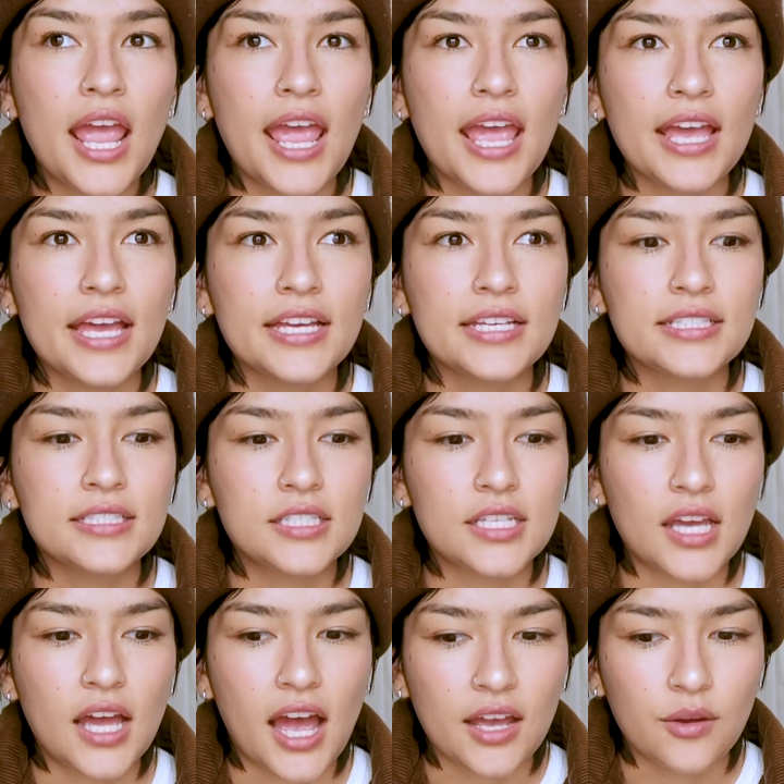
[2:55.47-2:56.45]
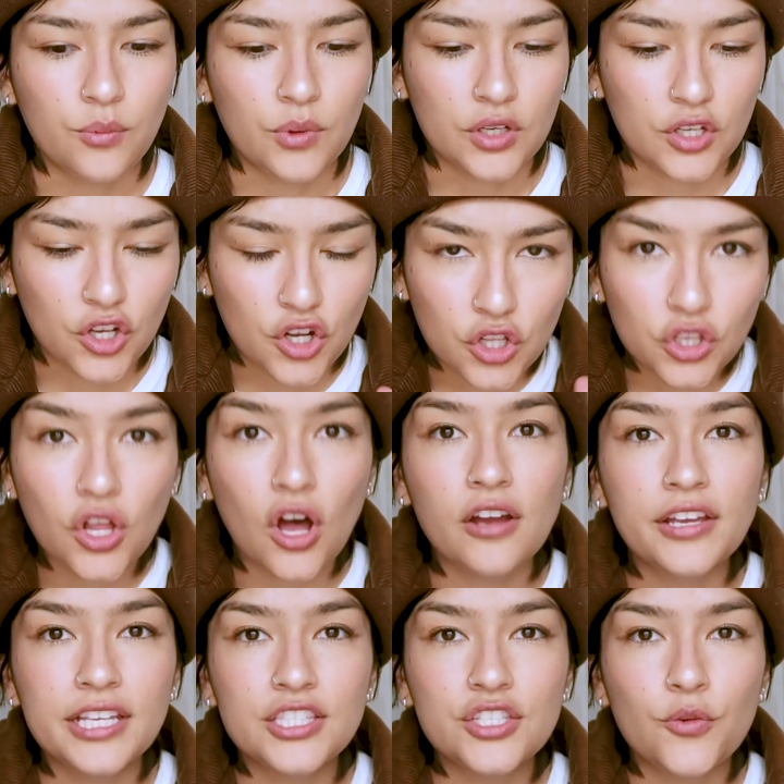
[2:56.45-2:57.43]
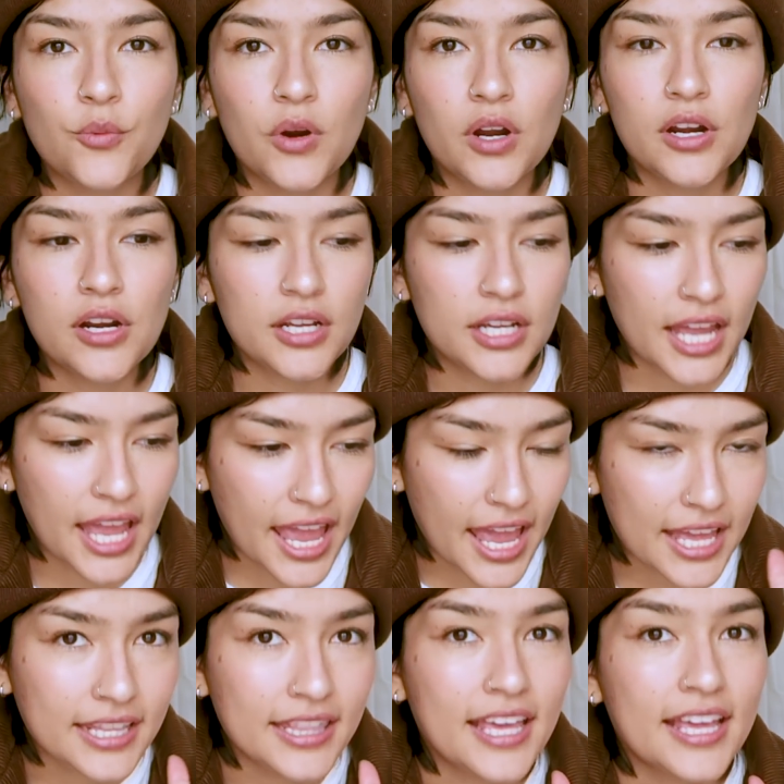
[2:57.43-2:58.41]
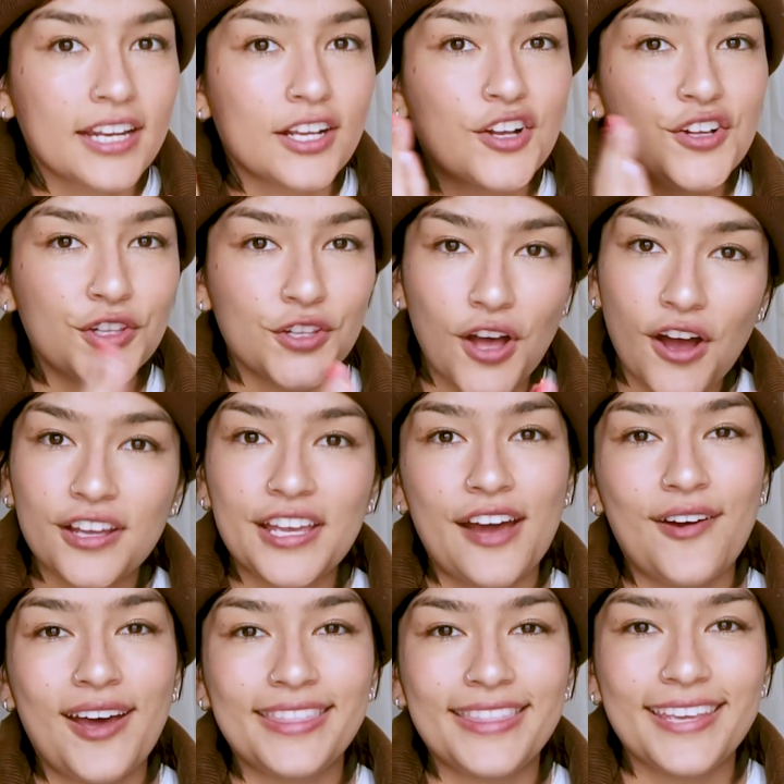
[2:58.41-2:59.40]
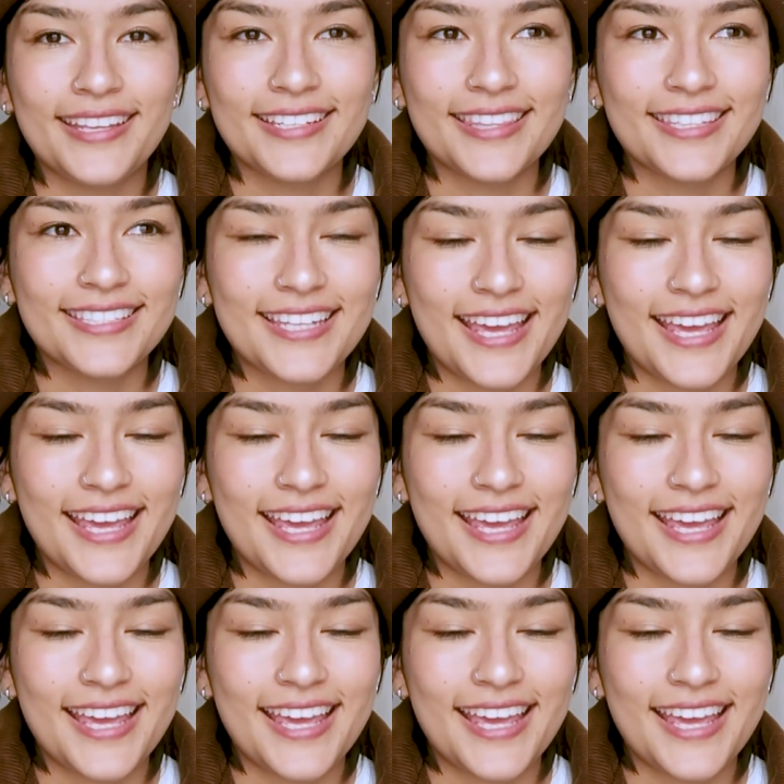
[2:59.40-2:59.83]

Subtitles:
and I would clock into work and then clock out at the end of the